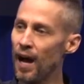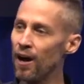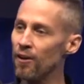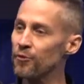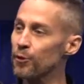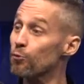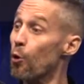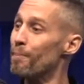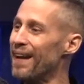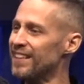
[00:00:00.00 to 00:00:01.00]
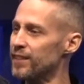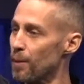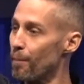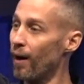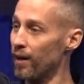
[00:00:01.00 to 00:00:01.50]
of the
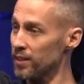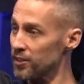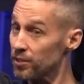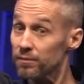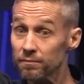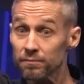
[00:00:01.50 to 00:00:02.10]
romantic part